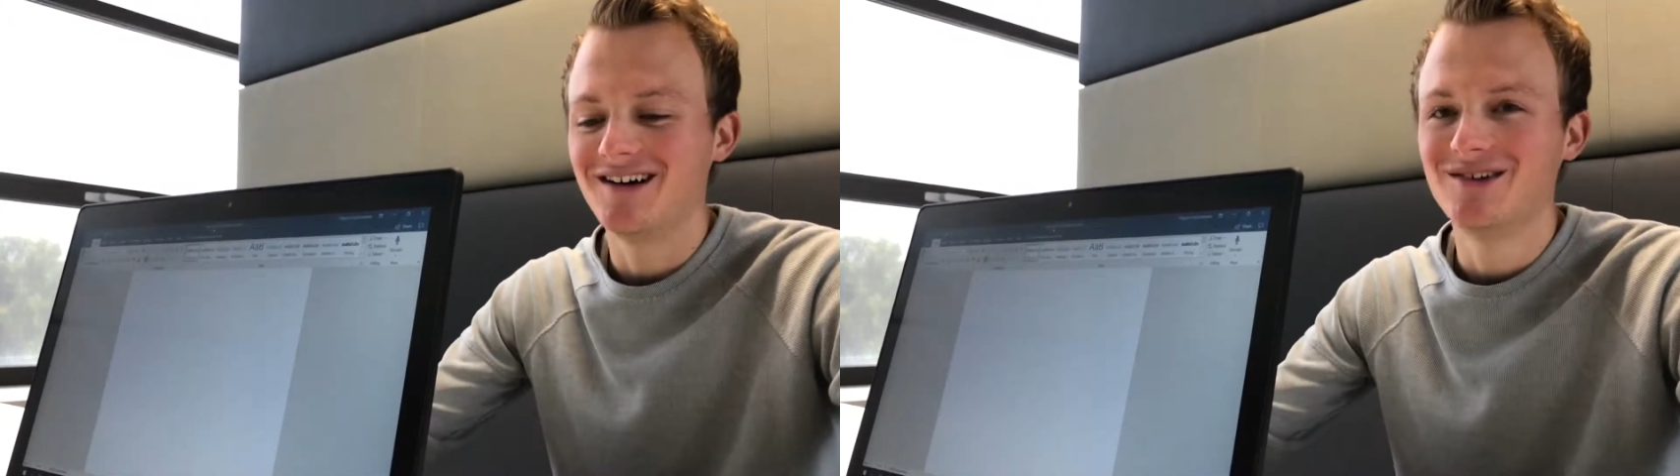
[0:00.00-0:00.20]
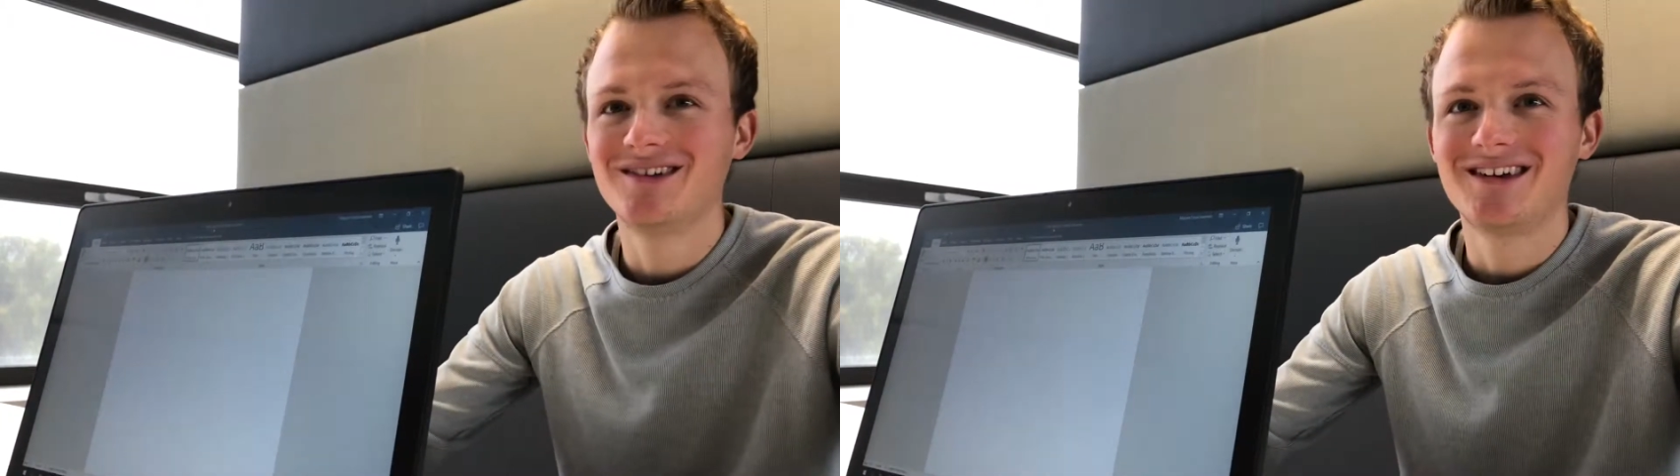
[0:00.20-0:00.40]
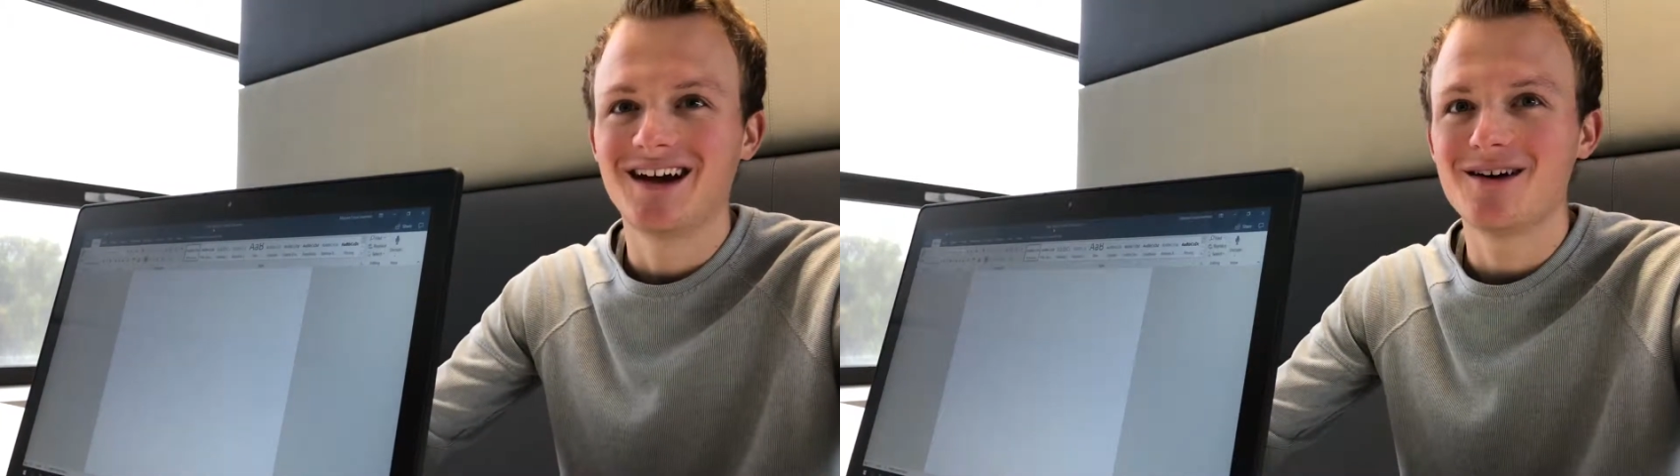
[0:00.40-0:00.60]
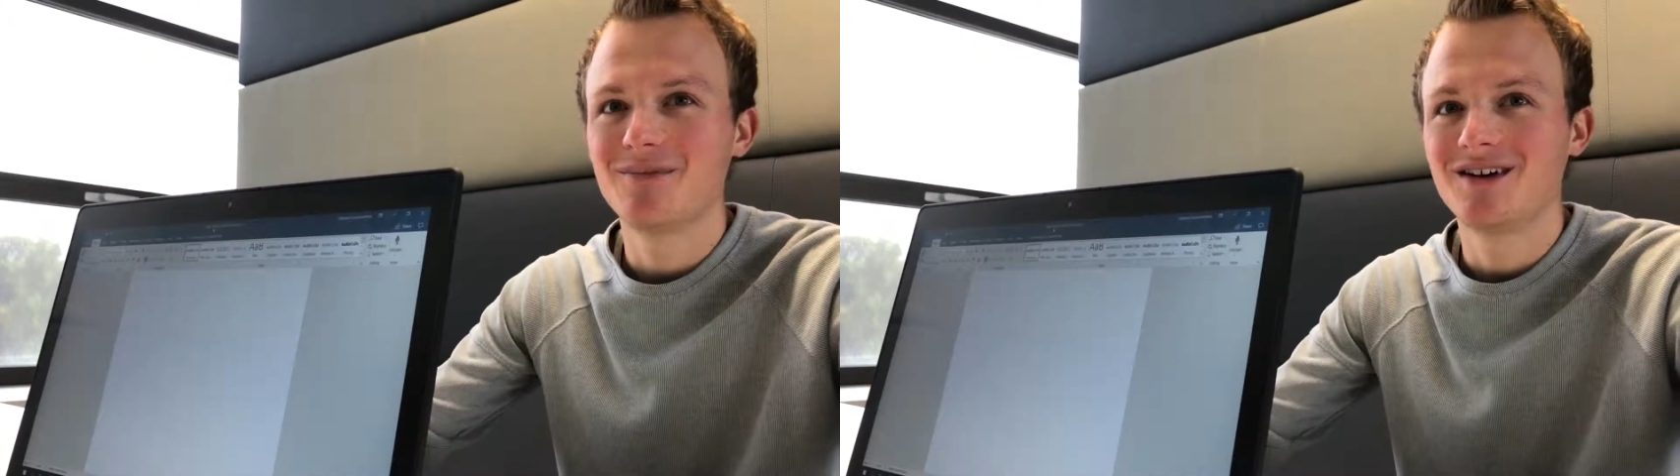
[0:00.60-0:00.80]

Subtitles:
I don't care